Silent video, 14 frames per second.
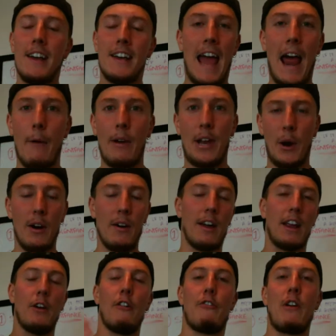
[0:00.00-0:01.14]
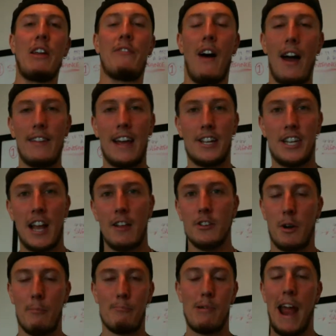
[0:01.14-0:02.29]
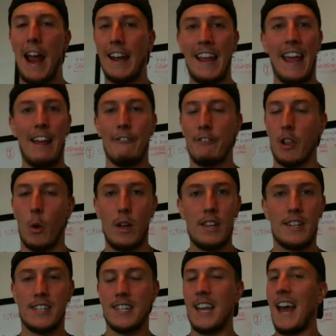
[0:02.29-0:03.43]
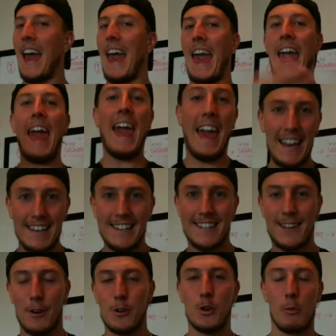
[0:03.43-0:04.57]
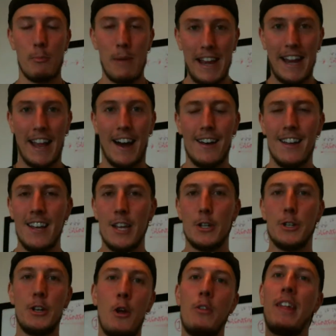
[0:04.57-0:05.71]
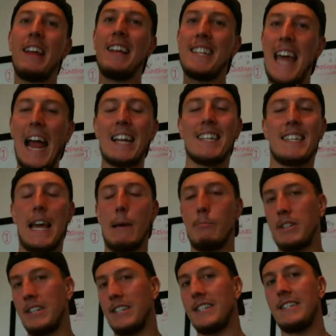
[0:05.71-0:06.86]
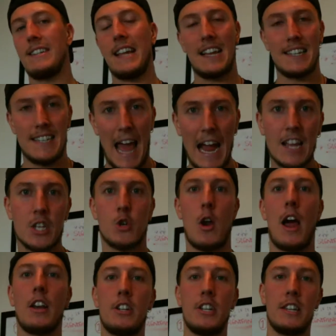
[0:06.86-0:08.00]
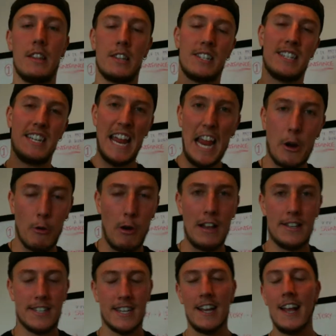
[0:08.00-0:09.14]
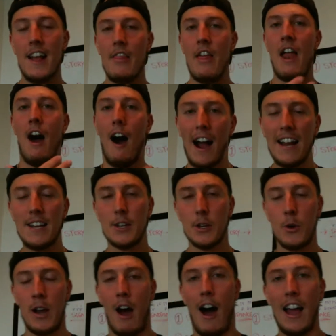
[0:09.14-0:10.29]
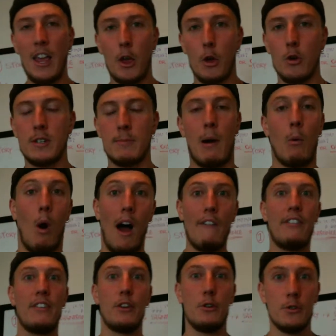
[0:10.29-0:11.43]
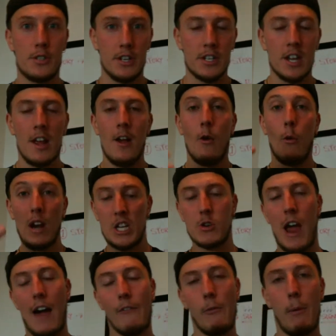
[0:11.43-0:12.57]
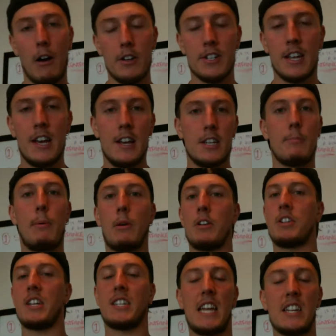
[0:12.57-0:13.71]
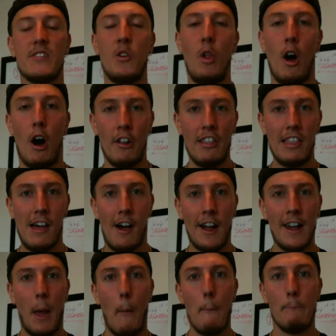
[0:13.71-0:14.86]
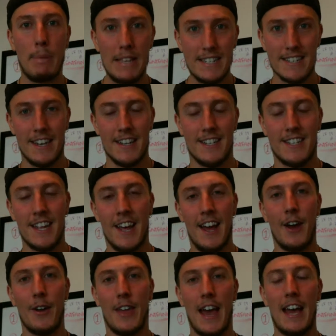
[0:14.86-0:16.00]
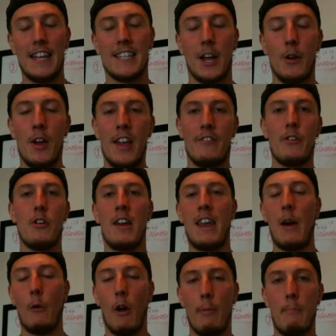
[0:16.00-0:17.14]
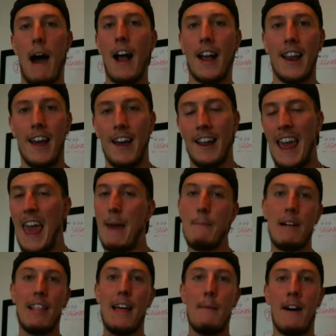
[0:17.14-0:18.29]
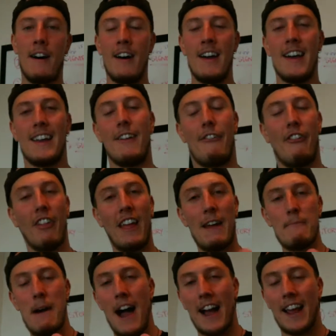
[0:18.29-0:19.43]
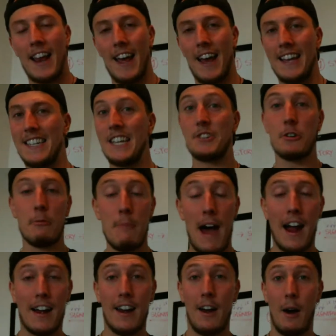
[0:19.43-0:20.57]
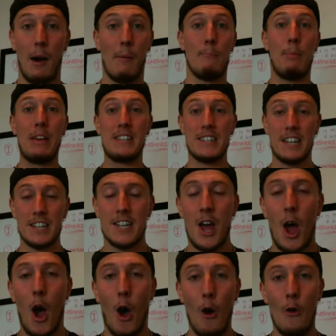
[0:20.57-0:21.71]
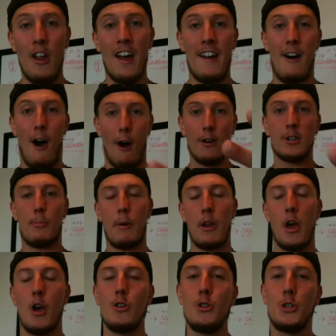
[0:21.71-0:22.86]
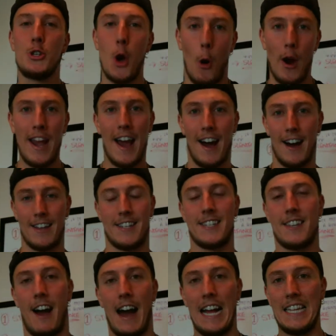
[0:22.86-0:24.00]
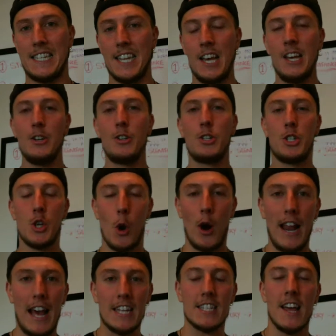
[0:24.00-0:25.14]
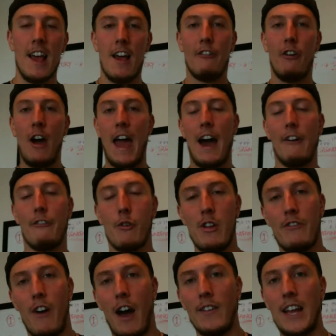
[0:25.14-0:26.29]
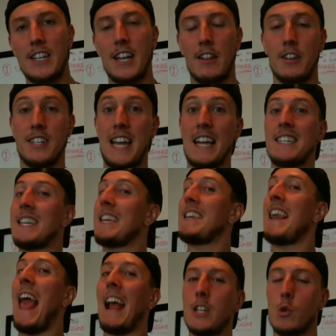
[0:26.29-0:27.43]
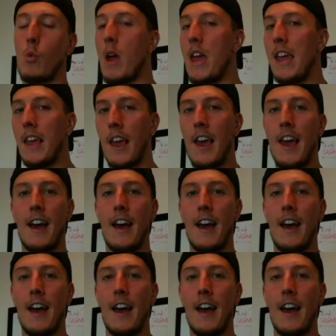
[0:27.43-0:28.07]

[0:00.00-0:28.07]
How do we do it? We do a free 5-day challenge on branding, influence, and social media. So you know the exact steps and exact strategies and the secrets that I do and I use and my wife uses with Travel Boss to build a successful online business. Okay, so if you're a network marketer, an MLM, an affiliate marketer, a digital marketer, a business owner, an entrepreneur, join us, guys. Join us for our free 5-day challenge. Starts next week.